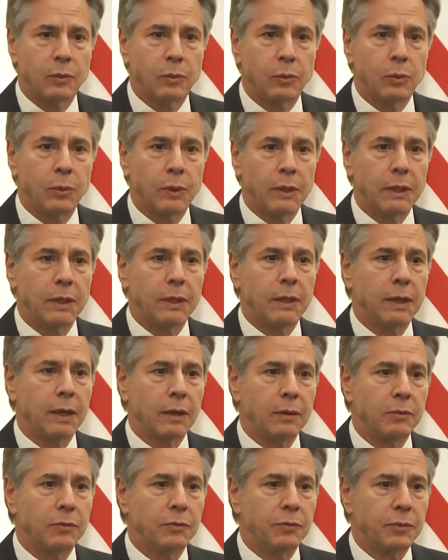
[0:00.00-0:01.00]
we
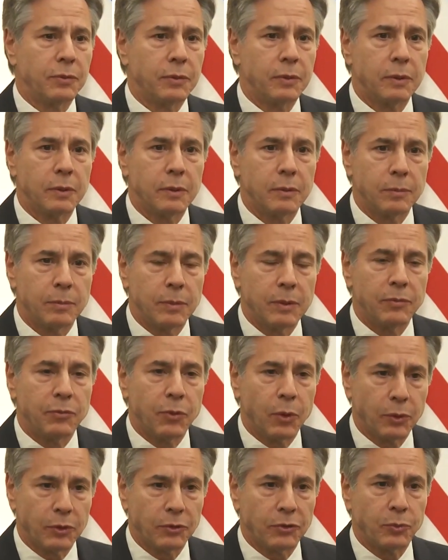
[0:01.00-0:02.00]
have been
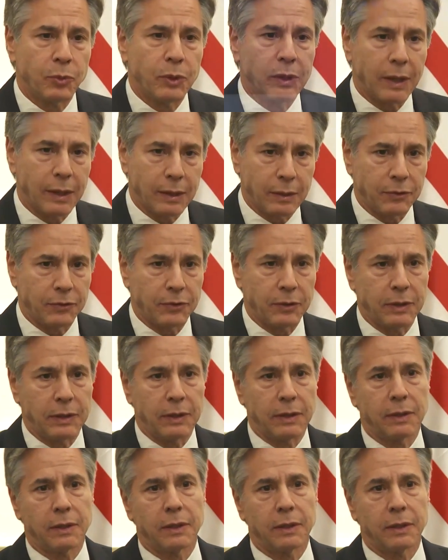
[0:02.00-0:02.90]
focused relentlessly